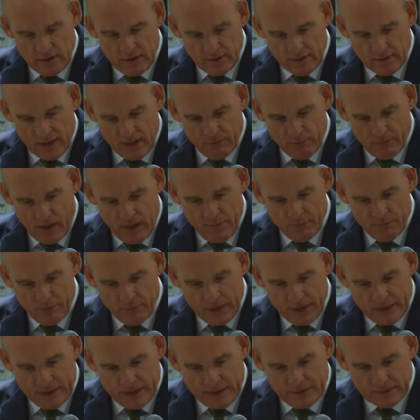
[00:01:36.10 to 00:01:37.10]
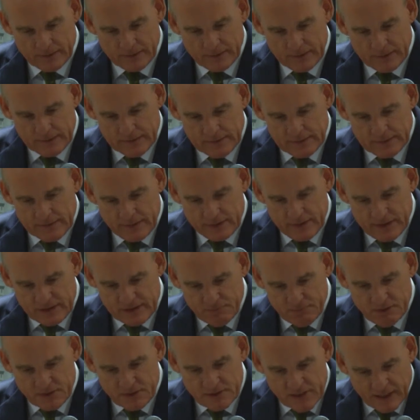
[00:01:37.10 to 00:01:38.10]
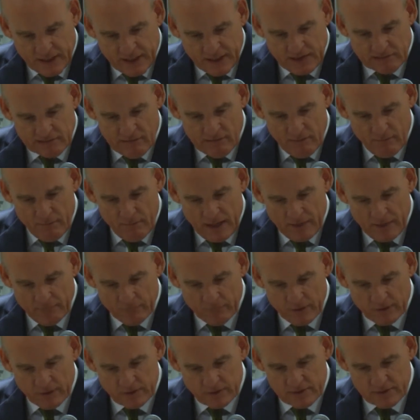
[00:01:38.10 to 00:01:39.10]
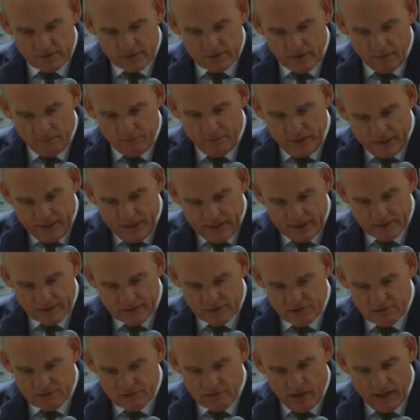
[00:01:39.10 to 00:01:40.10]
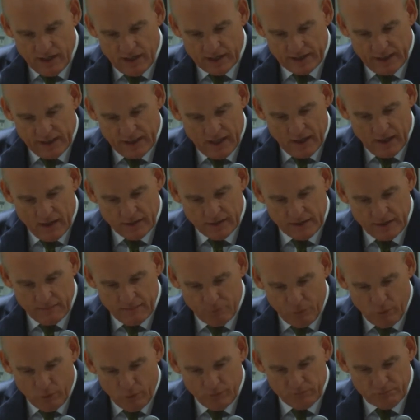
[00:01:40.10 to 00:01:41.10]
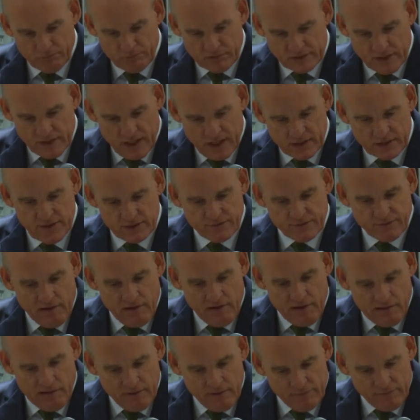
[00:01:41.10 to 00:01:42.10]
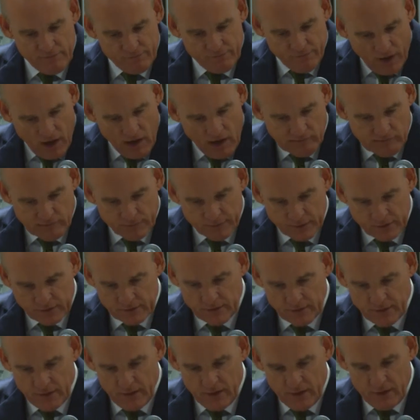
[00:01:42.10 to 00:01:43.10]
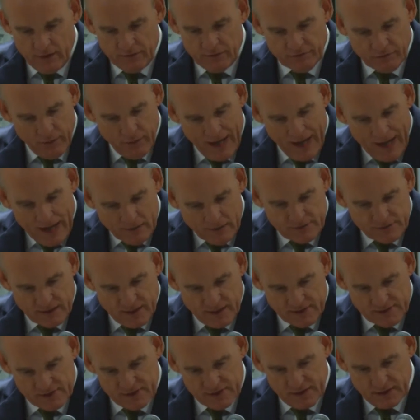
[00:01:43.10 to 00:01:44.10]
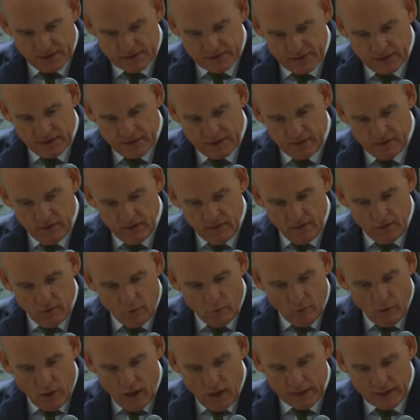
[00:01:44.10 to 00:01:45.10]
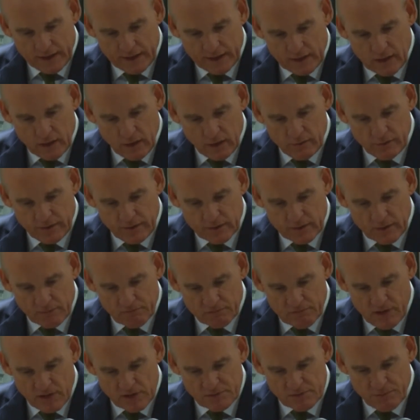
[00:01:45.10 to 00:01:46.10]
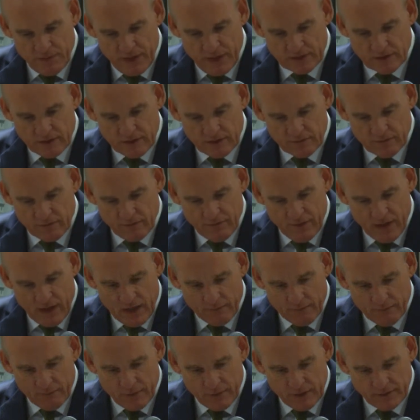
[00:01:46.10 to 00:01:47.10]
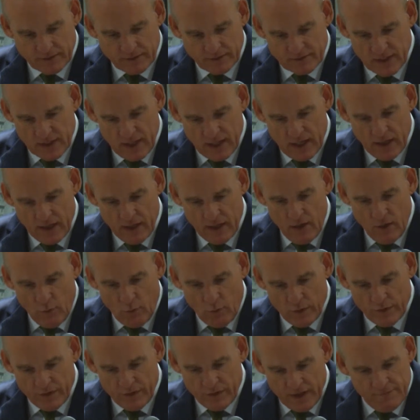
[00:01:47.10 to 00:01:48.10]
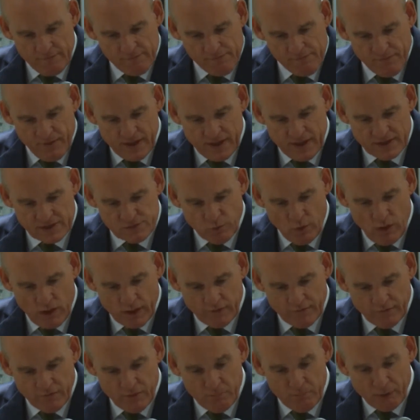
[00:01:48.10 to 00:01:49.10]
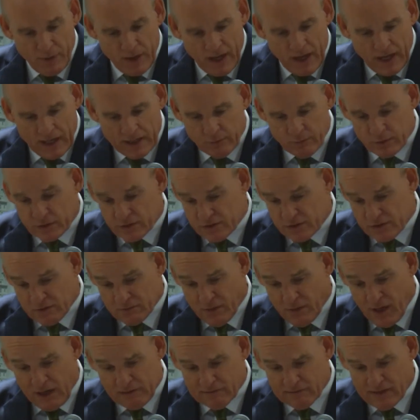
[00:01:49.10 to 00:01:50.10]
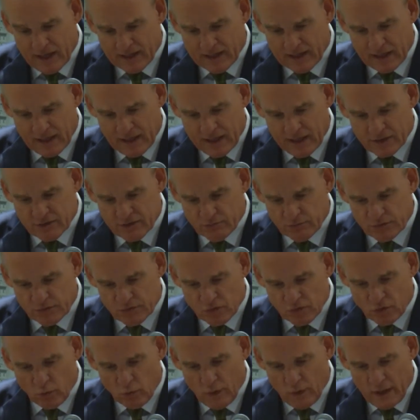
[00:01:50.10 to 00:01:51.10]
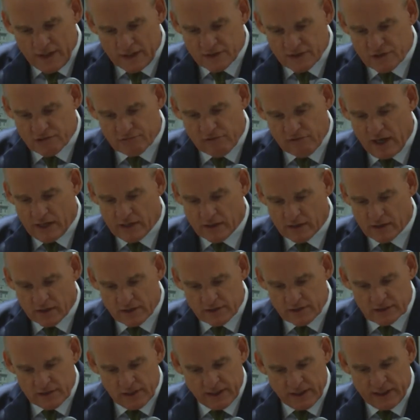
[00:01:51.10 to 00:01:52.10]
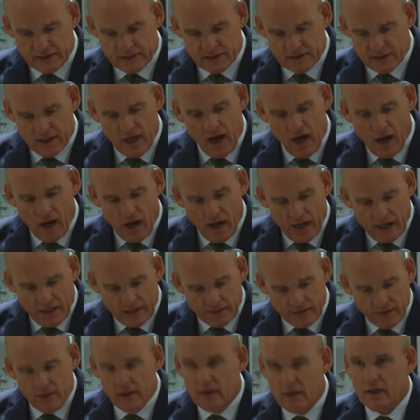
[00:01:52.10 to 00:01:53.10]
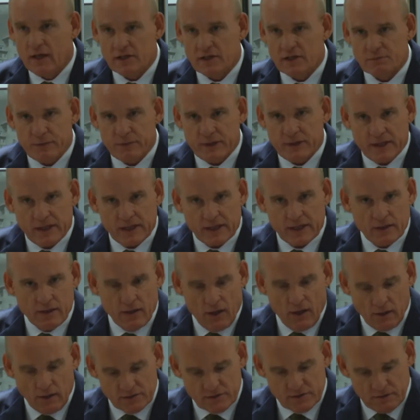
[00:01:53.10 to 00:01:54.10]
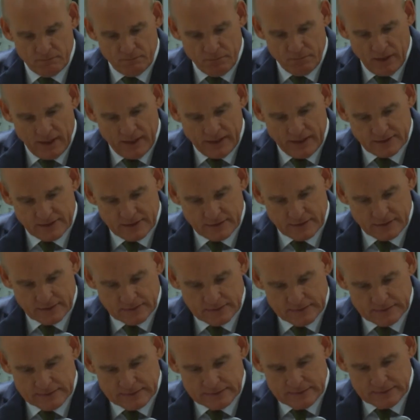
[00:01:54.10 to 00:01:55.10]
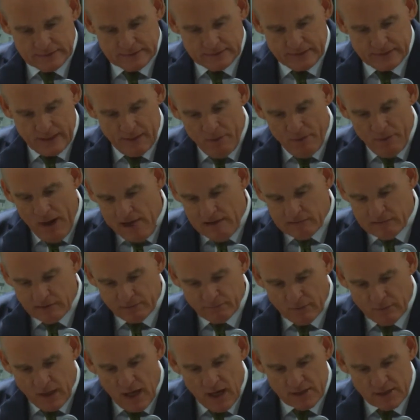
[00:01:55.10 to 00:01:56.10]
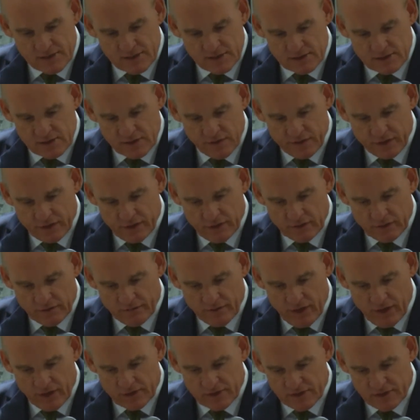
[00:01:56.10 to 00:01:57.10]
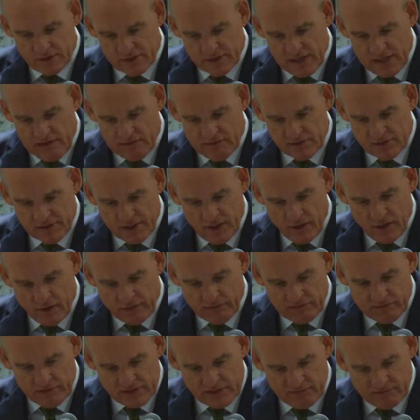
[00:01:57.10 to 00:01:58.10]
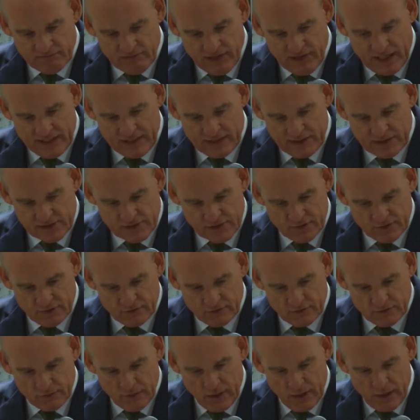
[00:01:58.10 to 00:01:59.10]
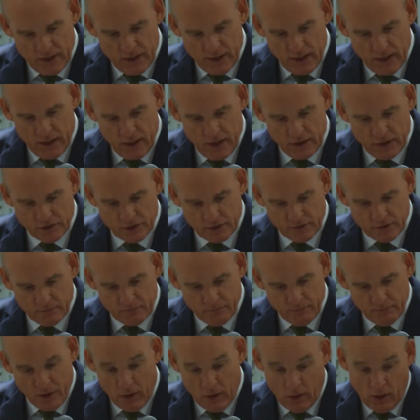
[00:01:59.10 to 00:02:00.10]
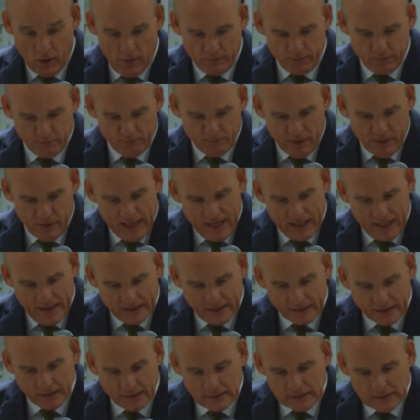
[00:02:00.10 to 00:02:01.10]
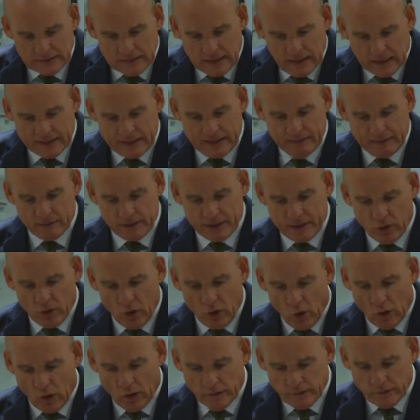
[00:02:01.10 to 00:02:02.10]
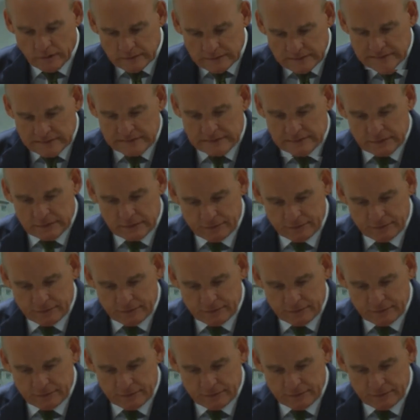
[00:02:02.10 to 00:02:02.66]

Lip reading: they might be. These particular amendments appear to strike out important protections for our environment throughout our city, while including the prospect of development within Phase 1 of the Bay, which to my recollection was always strenuously denied as being contemplated. The apparent masters of the universe in Sarasota as it relates to urban planning are Kimley Horn, who